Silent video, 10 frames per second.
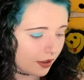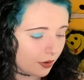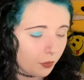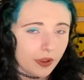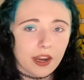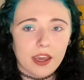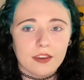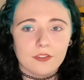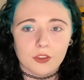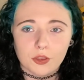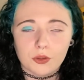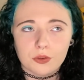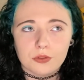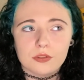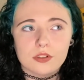when I've
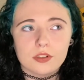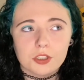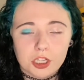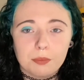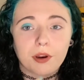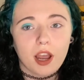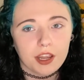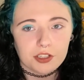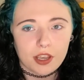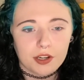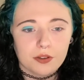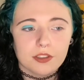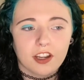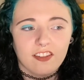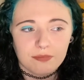used cheaper eyeshadows
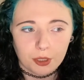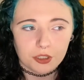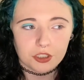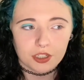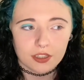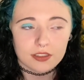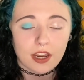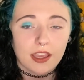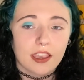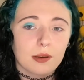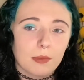that I've purchased, I can